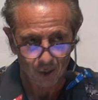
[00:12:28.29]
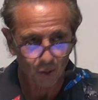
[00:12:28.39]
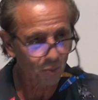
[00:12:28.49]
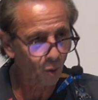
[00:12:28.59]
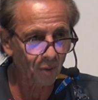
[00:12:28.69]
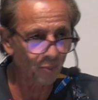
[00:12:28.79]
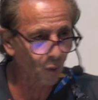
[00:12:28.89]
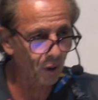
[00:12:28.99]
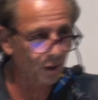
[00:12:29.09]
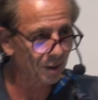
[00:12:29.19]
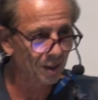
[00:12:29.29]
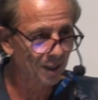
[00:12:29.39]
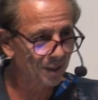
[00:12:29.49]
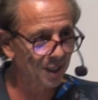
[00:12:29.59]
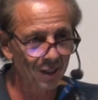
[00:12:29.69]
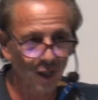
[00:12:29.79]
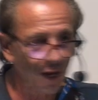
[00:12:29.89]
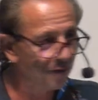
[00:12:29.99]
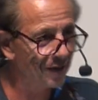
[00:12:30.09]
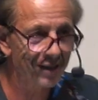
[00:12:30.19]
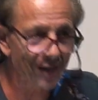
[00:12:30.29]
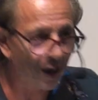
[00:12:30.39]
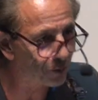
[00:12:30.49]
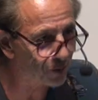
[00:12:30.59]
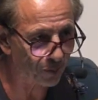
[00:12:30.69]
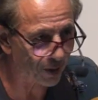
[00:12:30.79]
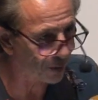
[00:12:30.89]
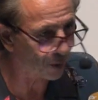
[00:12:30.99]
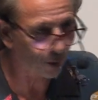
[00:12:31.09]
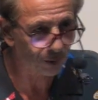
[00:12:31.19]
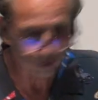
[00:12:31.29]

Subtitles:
was more important than life itself to people.